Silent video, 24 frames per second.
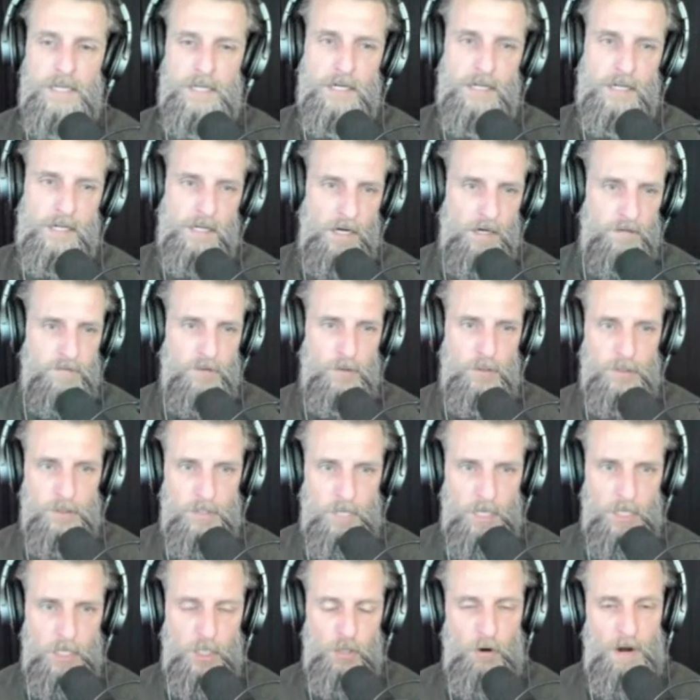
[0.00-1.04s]
to cover a
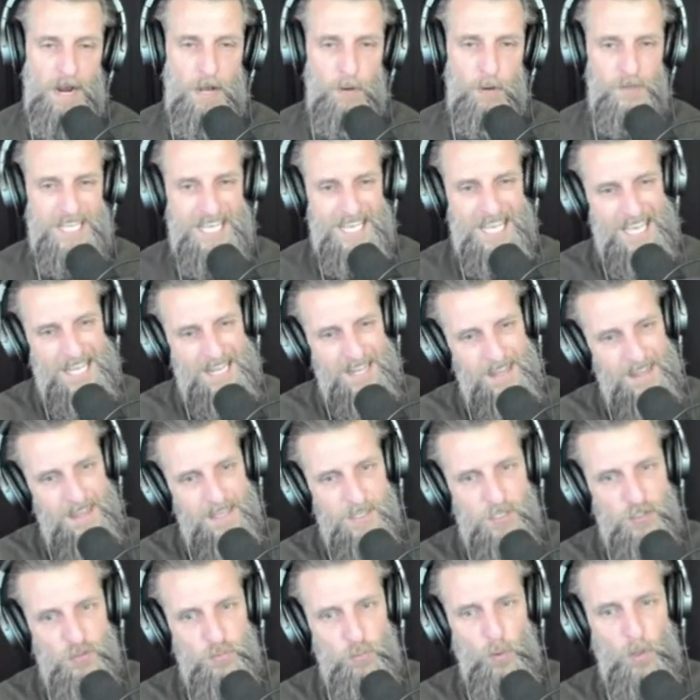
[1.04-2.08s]
lot of ground. In
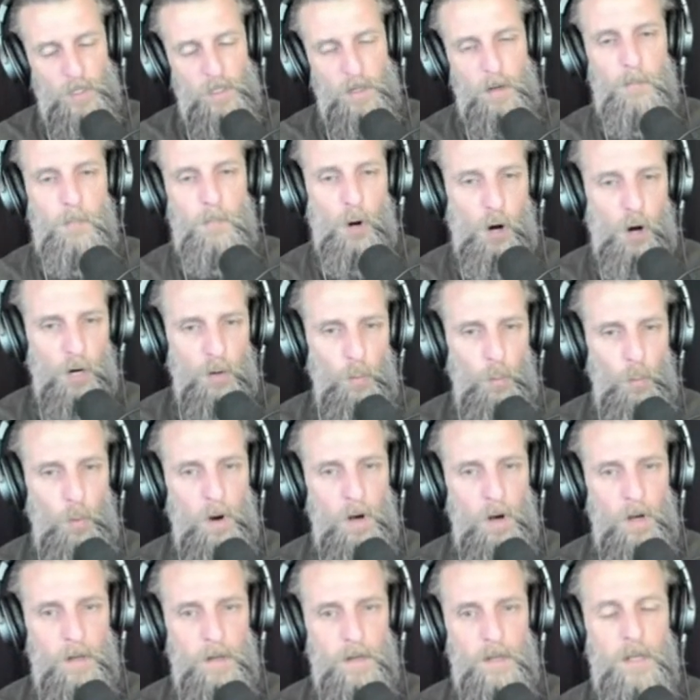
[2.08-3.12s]
this one, part
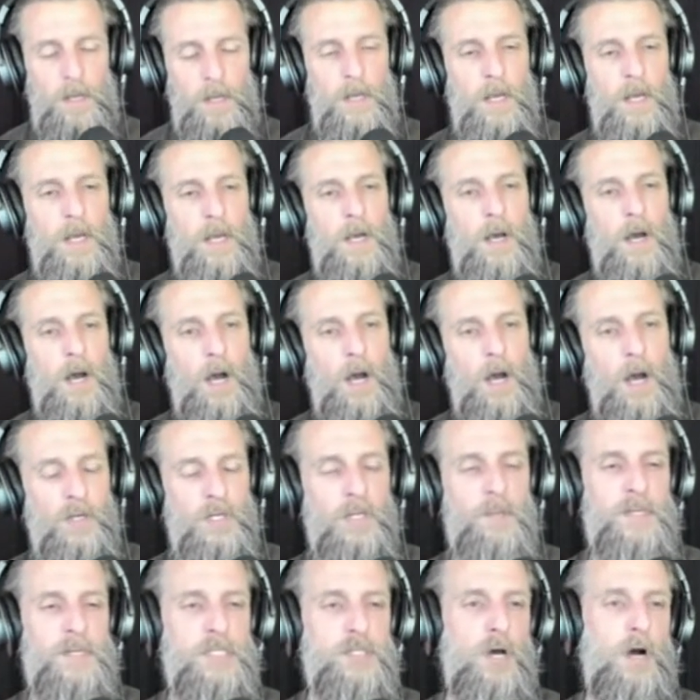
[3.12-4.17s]
one, I'm going
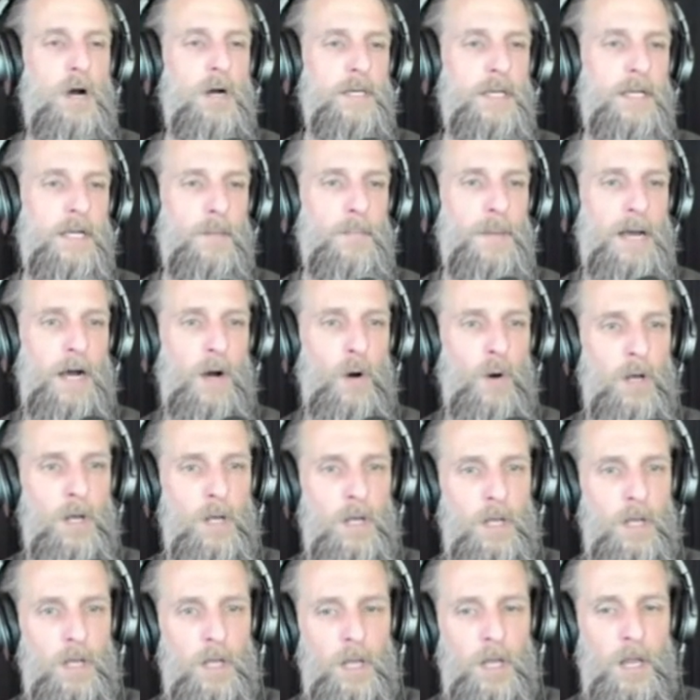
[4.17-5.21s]
to be talking about
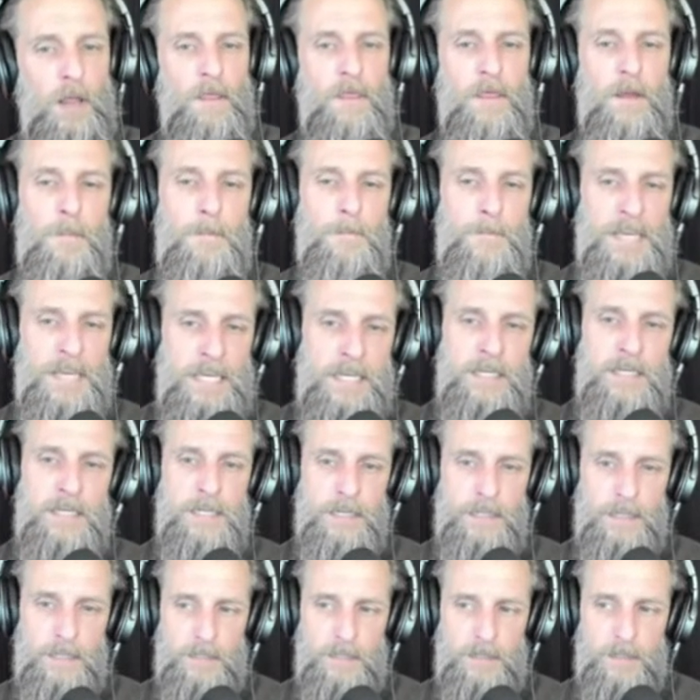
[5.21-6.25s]
the
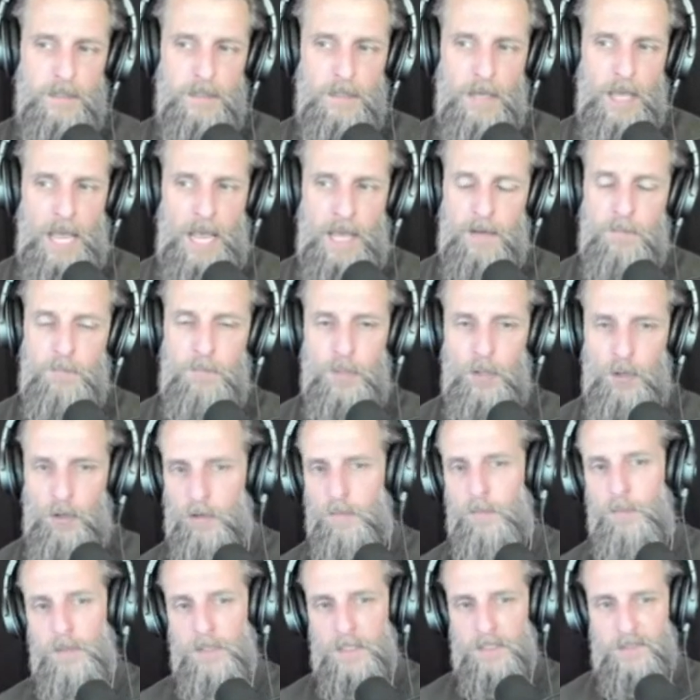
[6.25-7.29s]
meaning and
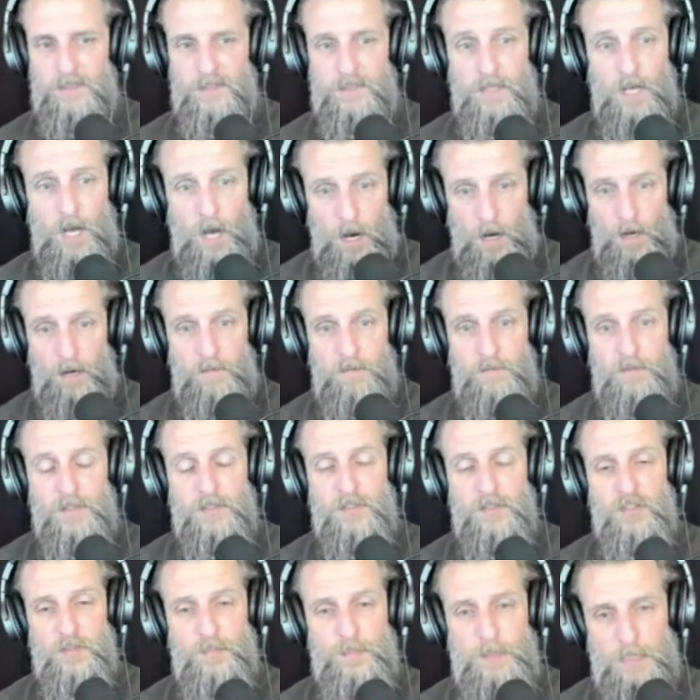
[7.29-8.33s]
purpose of
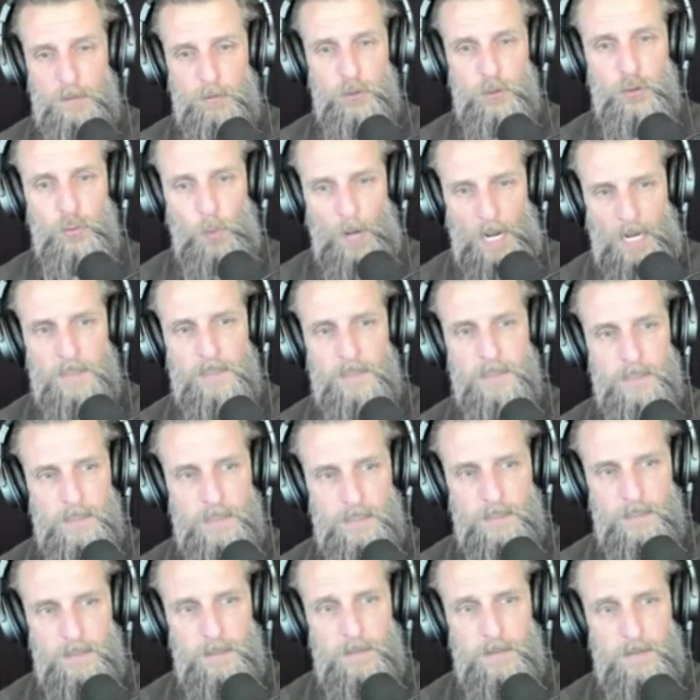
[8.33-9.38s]

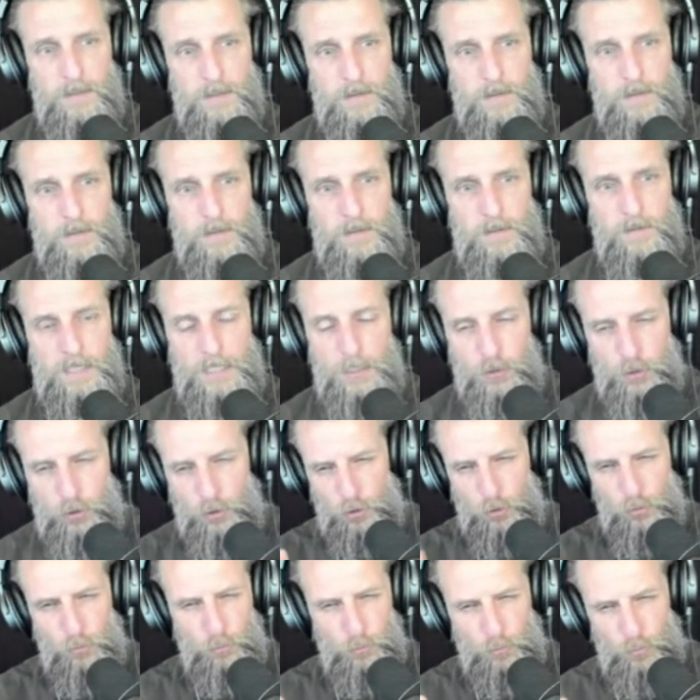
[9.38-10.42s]
spirituality. These
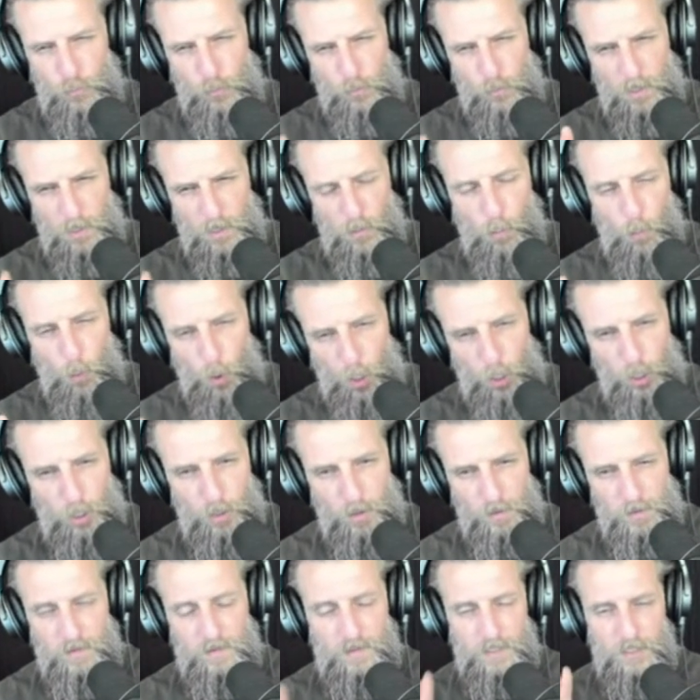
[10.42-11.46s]
two
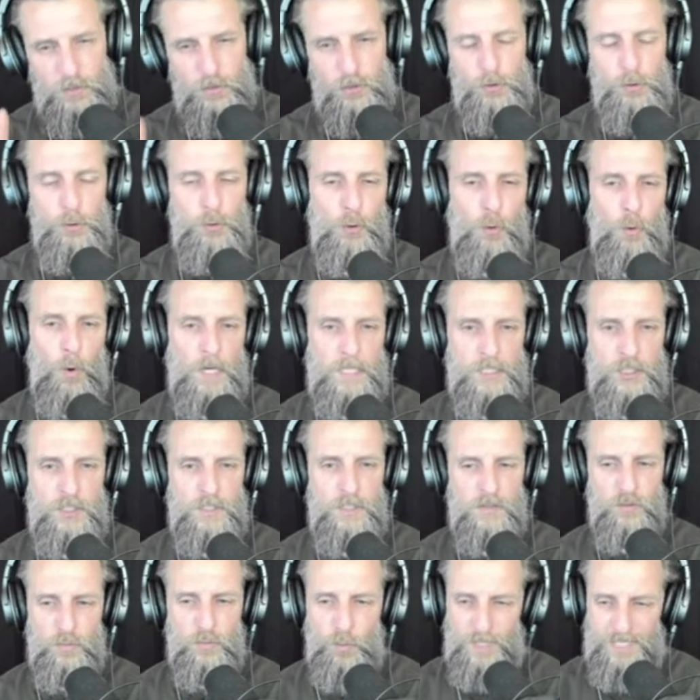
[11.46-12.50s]
words, these two
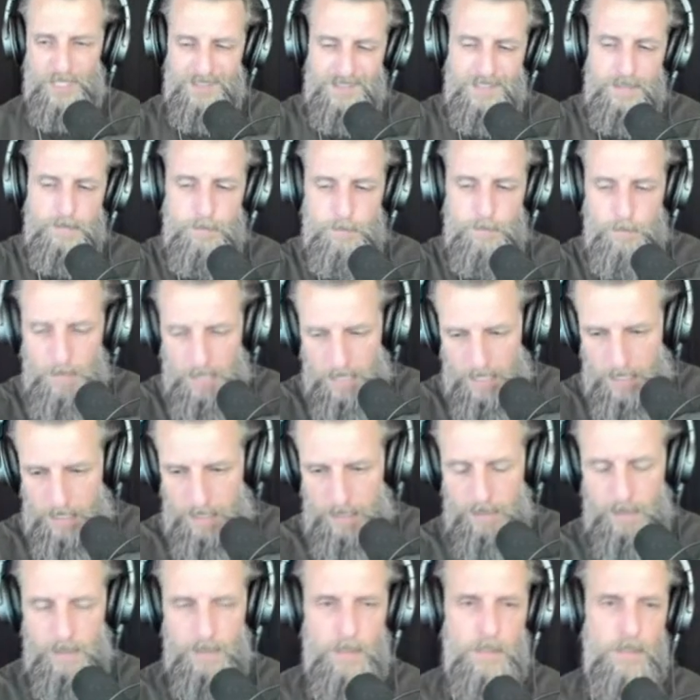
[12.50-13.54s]
questions, what does it mean?